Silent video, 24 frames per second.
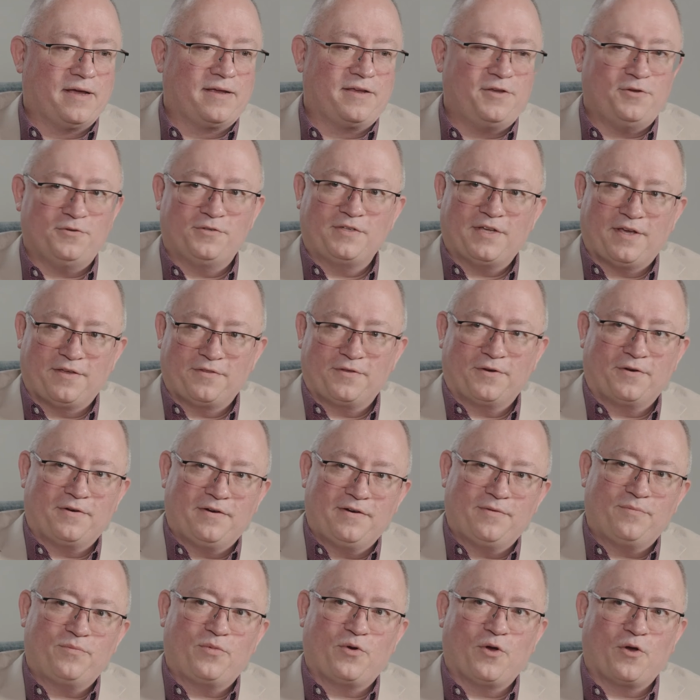use
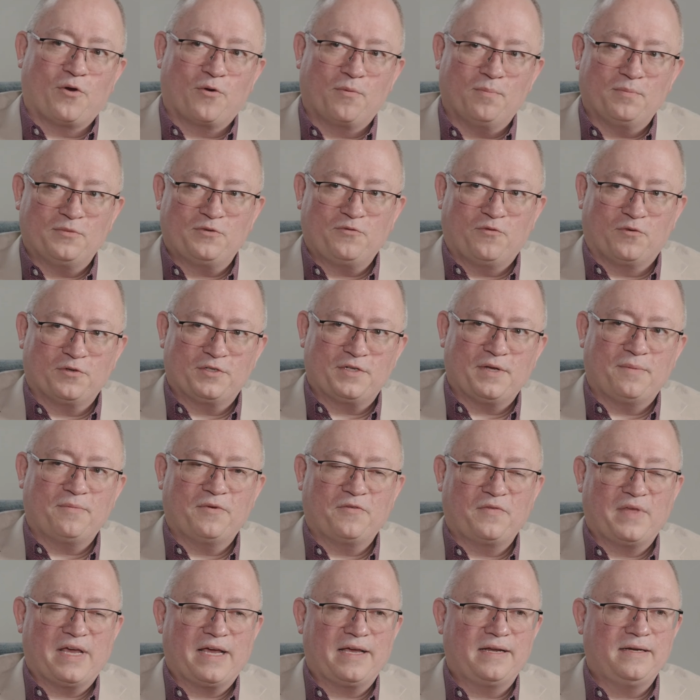other programs for some
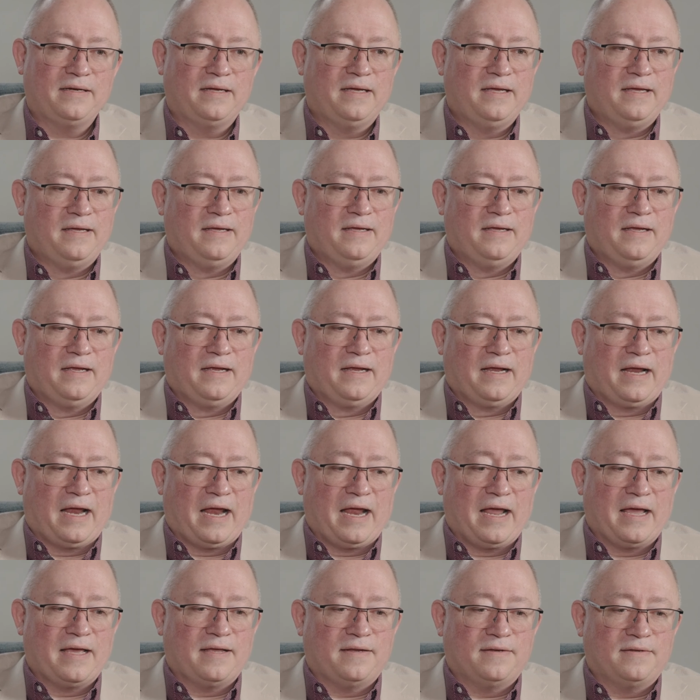of that.
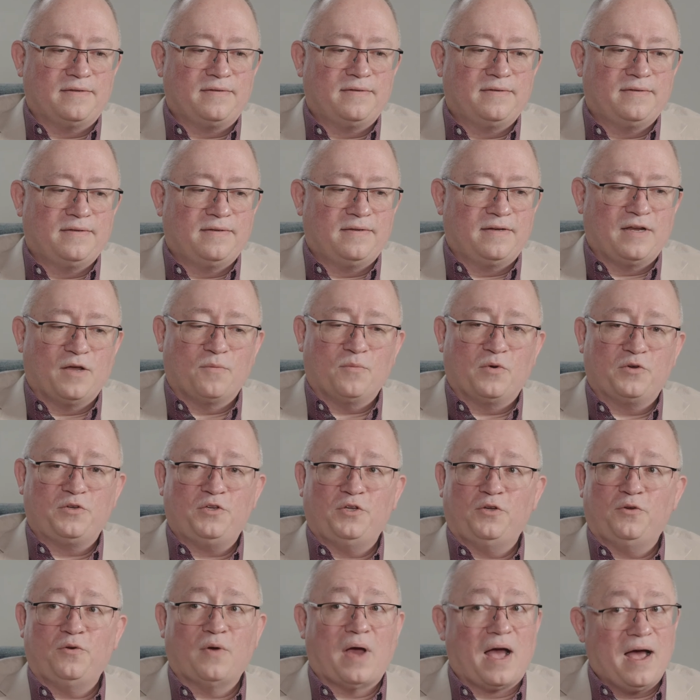And number
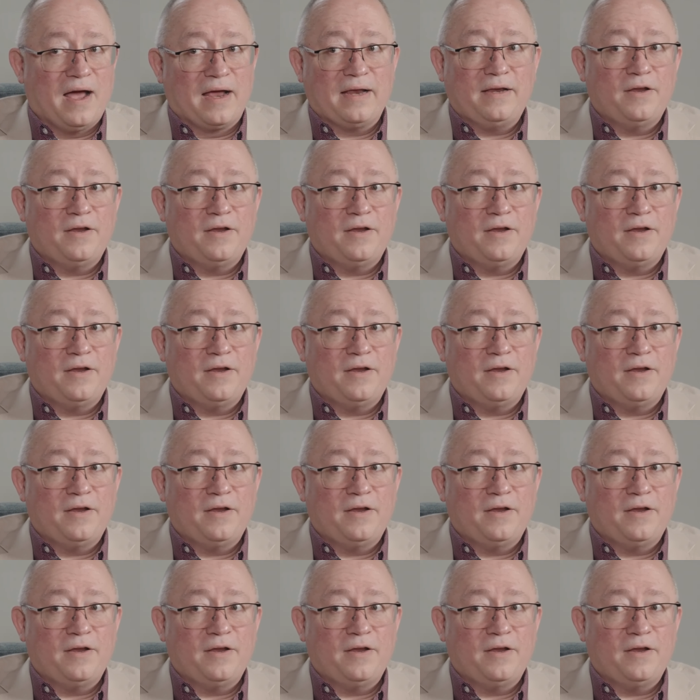two, I